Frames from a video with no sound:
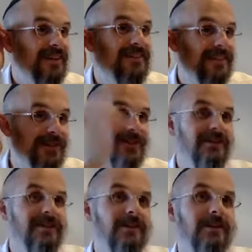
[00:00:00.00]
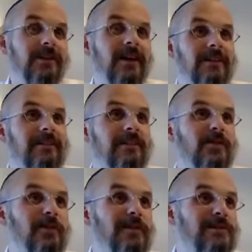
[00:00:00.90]
Diuk. A diuk
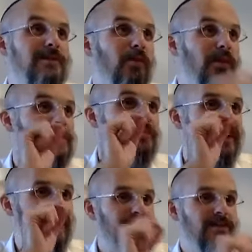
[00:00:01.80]
means to point something out